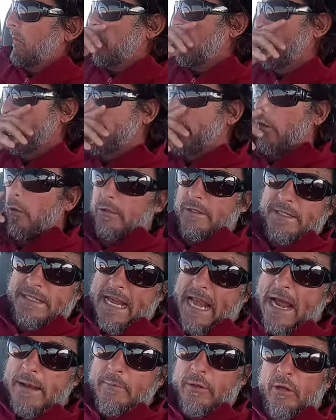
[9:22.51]
or he told
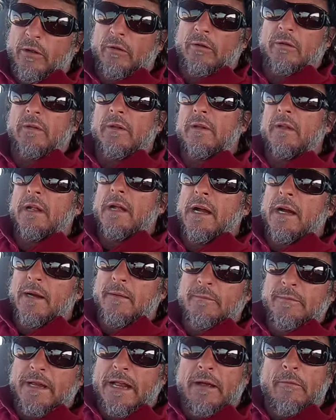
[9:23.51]
Samuel
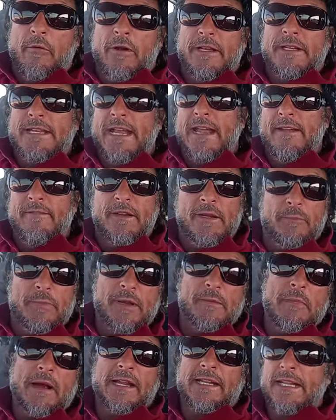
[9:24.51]
um, I want David to
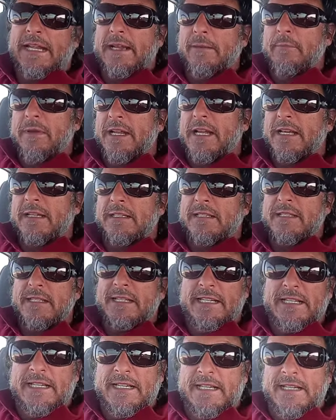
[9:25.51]
be my king because
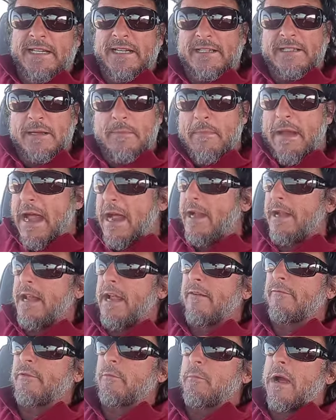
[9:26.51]
he is a man
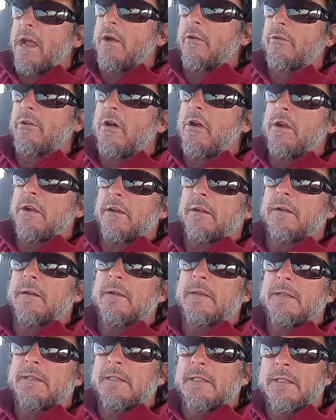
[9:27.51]
after my own heart.
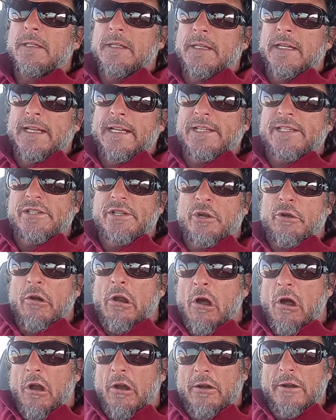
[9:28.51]
It's your
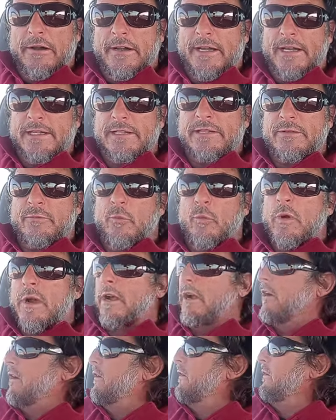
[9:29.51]
heart. It's
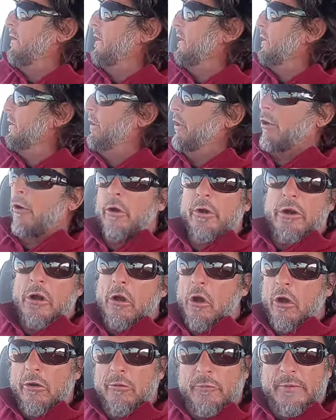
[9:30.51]
where your
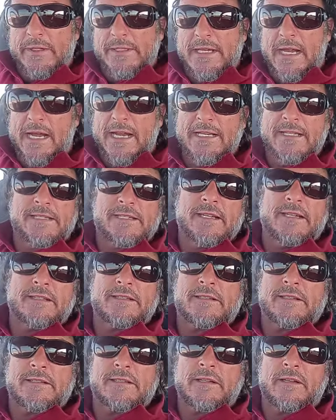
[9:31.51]
heart resides
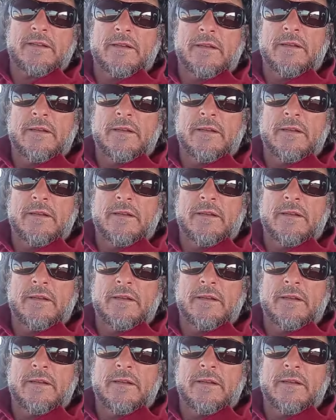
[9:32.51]
that's